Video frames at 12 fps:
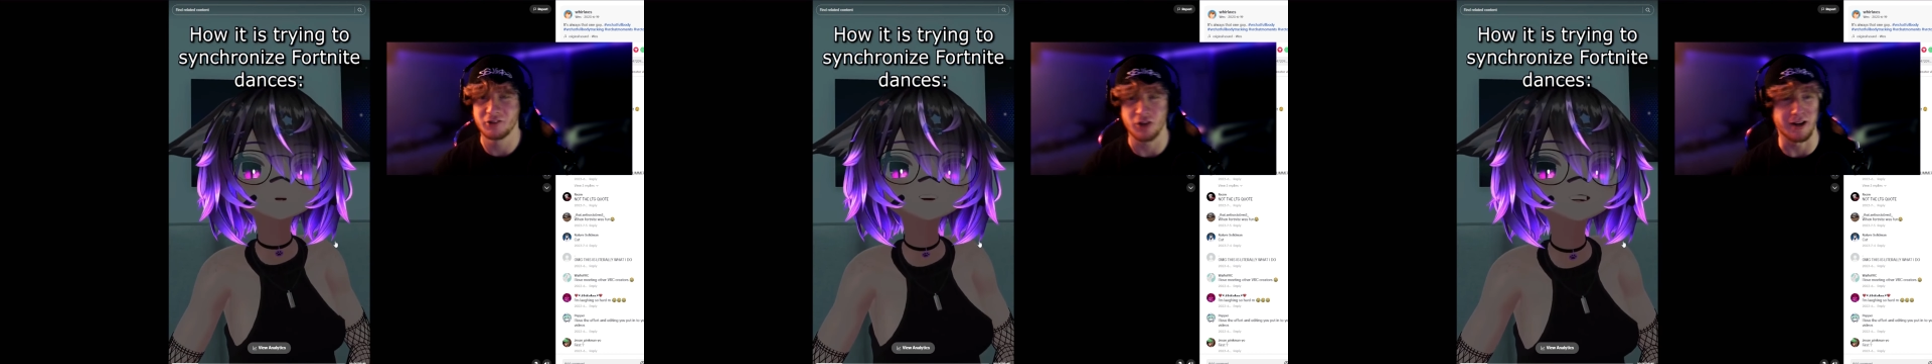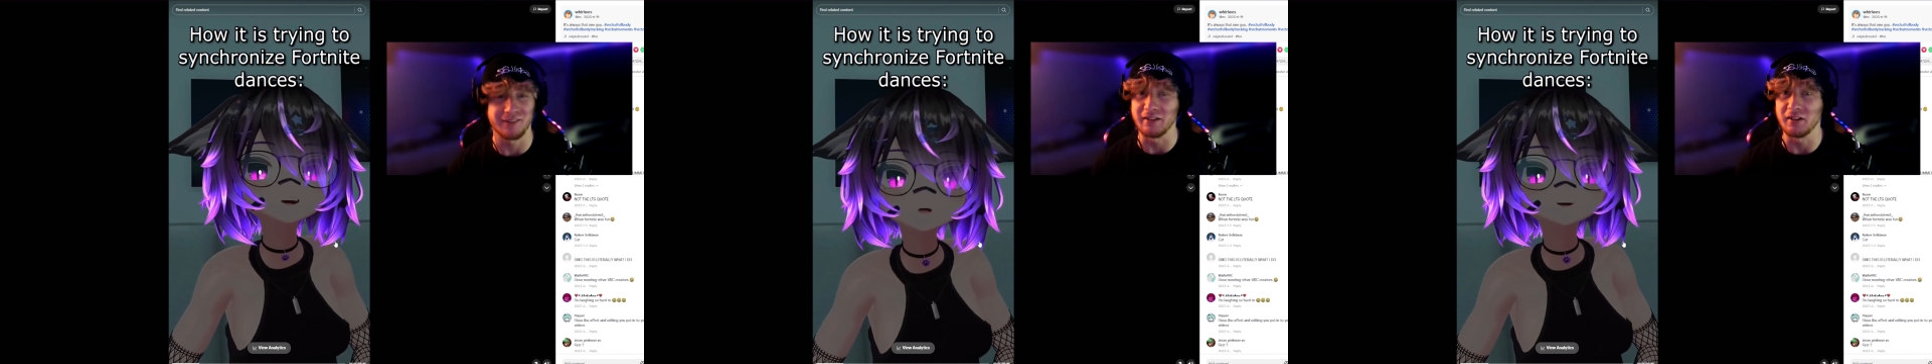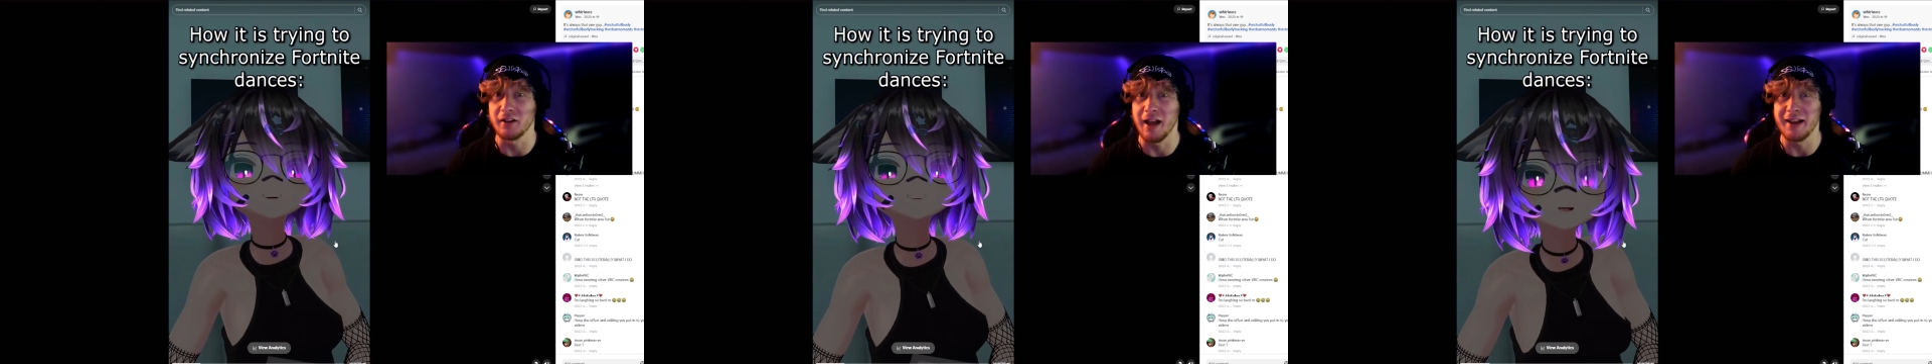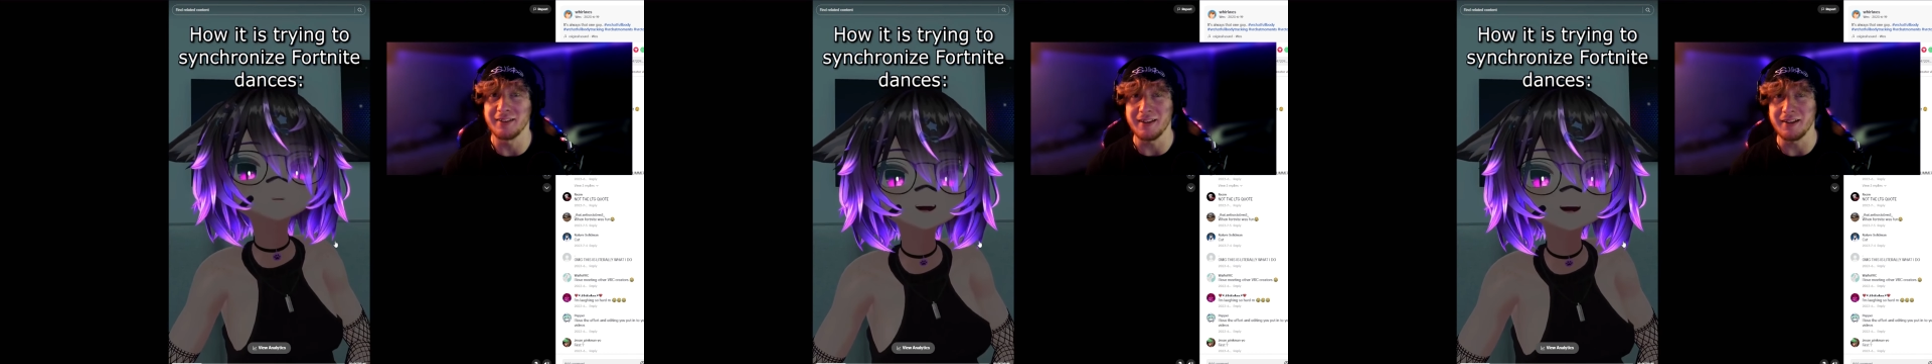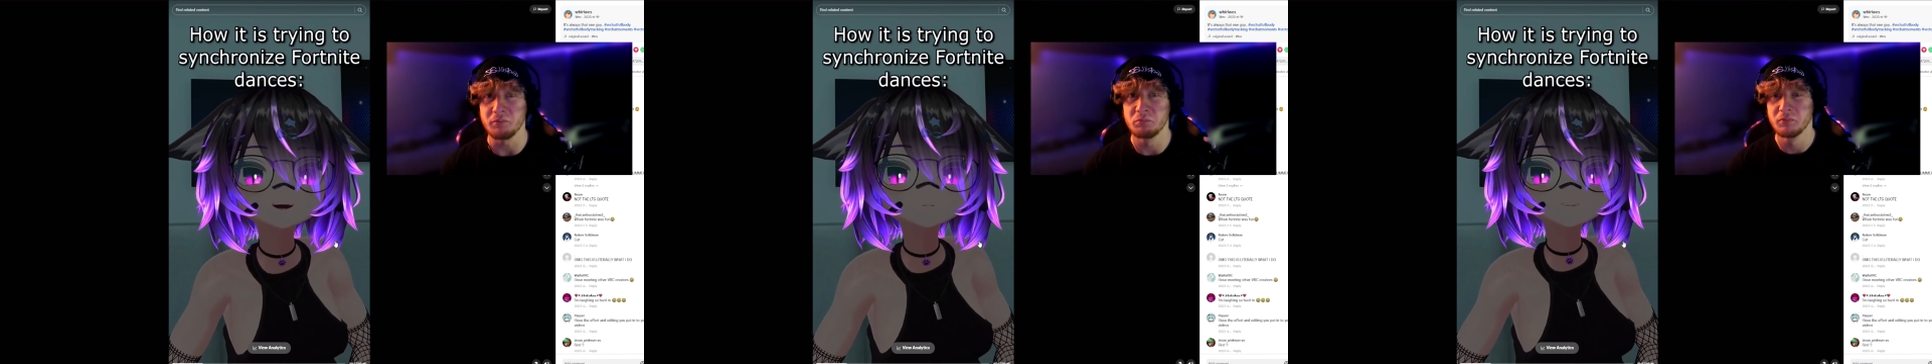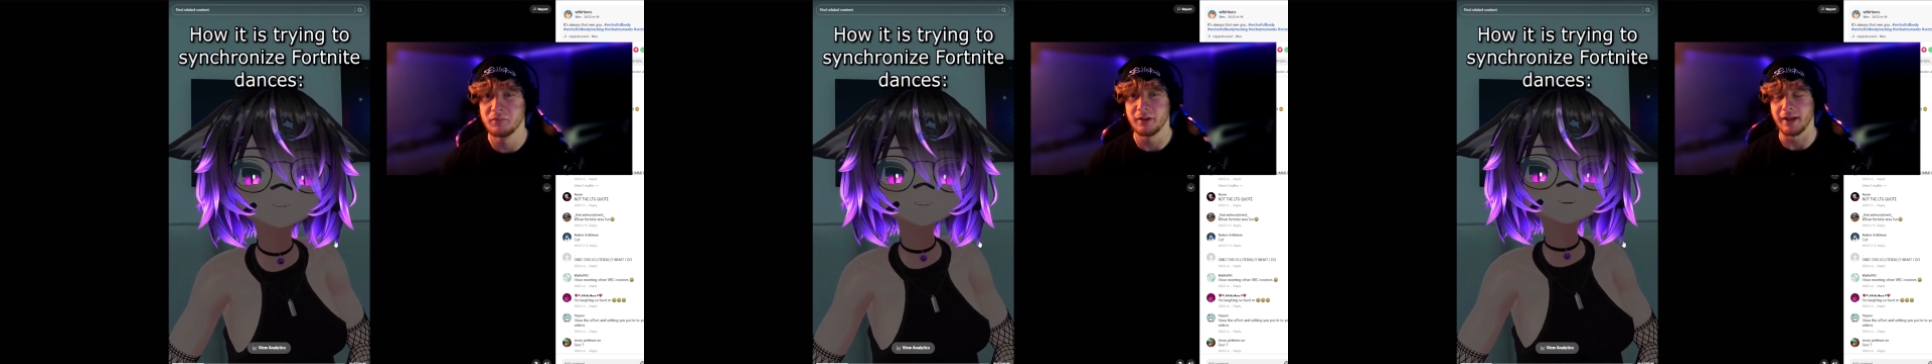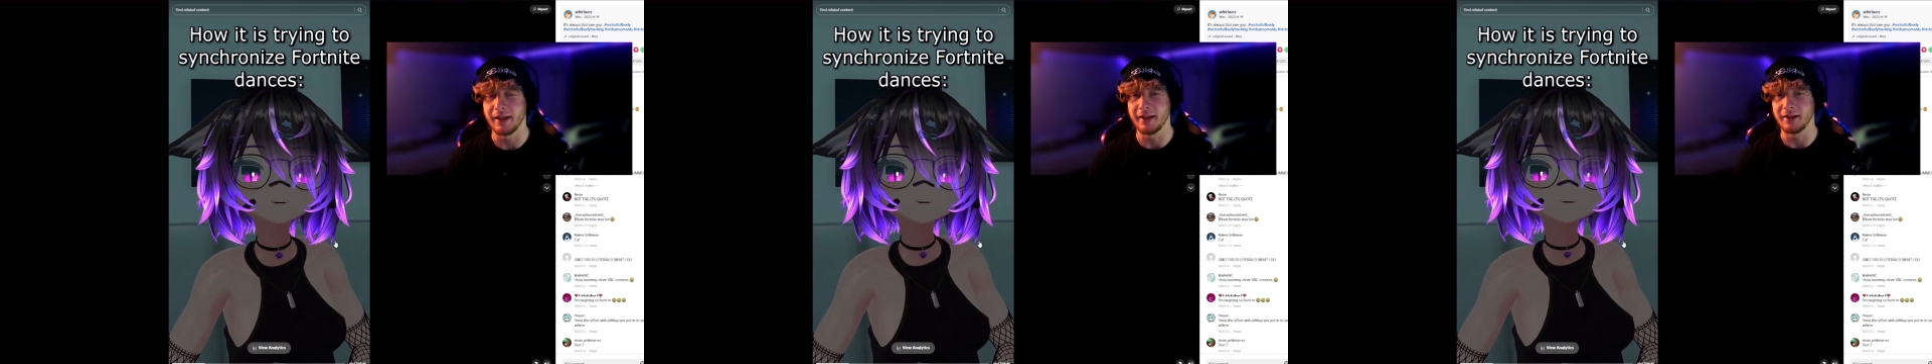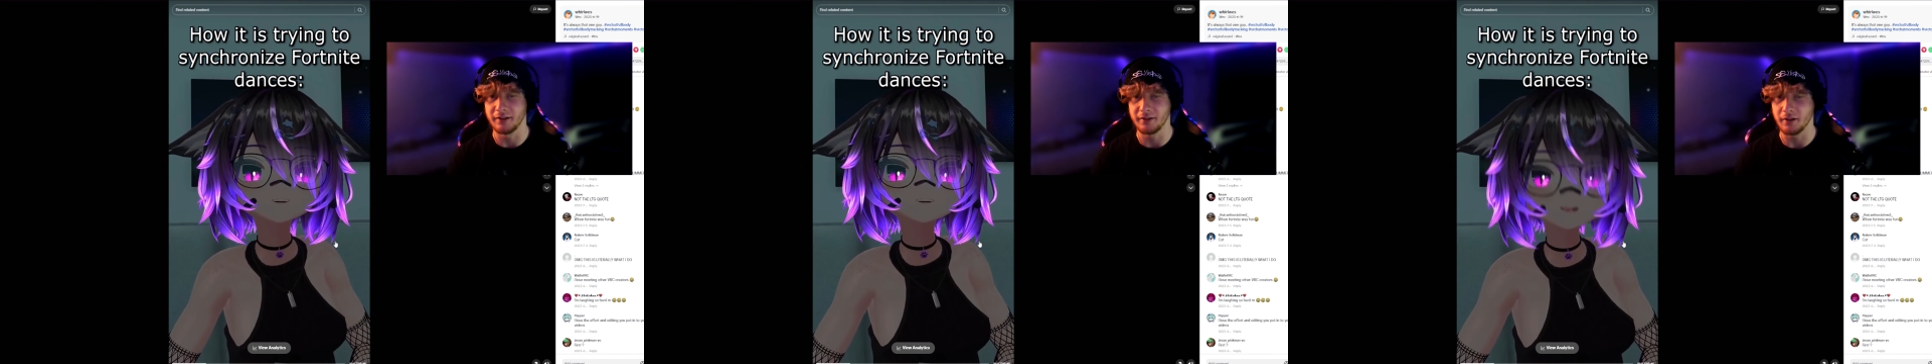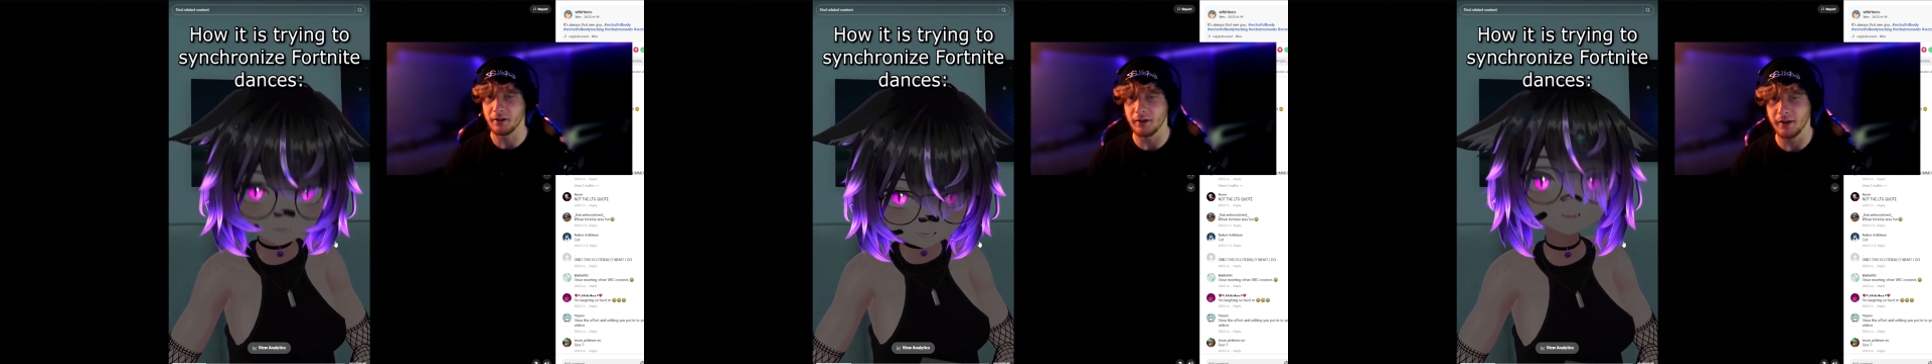trying to synchronize it, and uh,